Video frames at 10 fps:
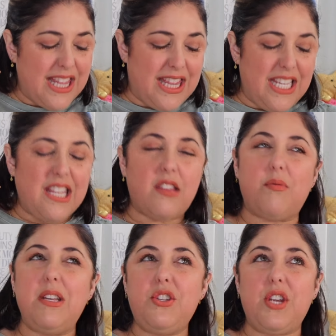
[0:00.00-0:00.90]
The
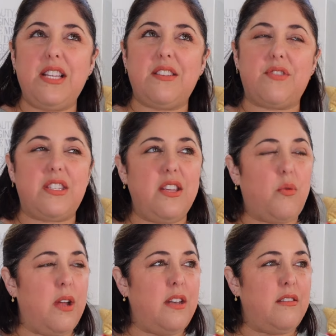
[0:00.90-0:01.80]
three shades of
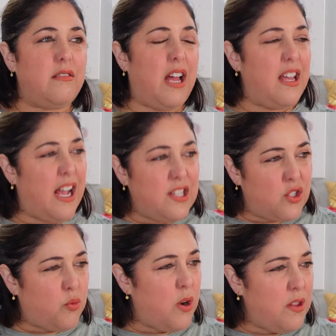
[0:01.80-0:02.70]
sequin, I, I,
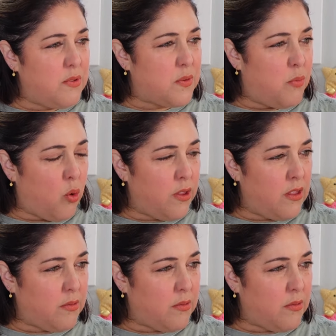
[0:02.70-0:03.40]
swear there was more than